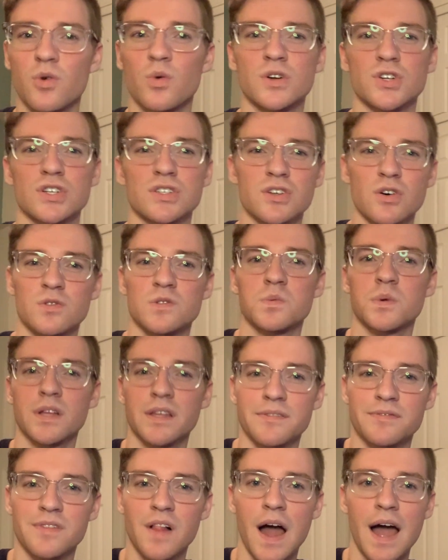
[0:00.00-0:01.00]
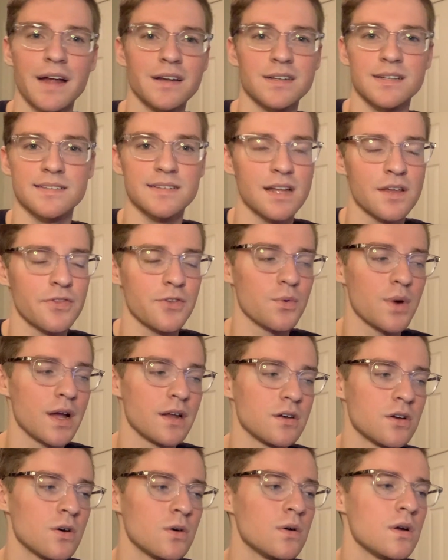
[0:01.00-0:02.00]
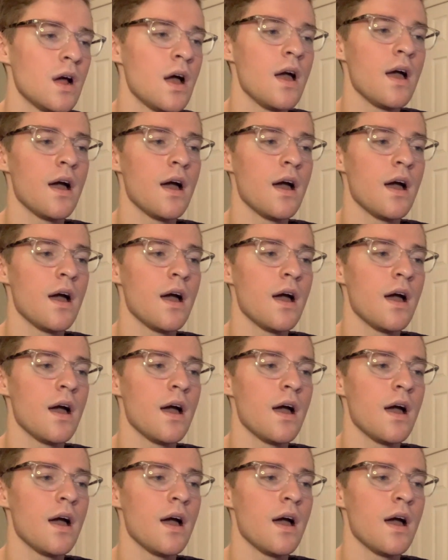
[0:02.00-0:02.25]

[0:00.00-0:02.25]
or just goes really flat and doesn't hit the right note.